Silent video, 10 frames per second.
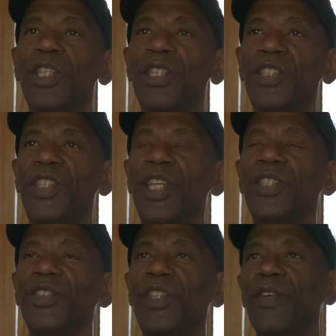You're seen
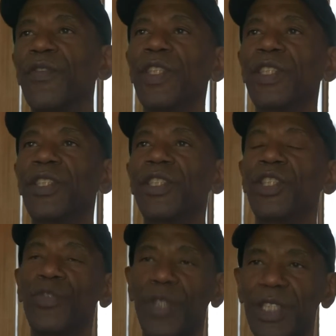as different, you're
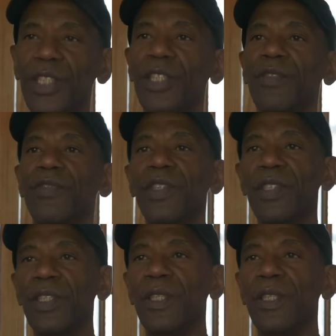treated different.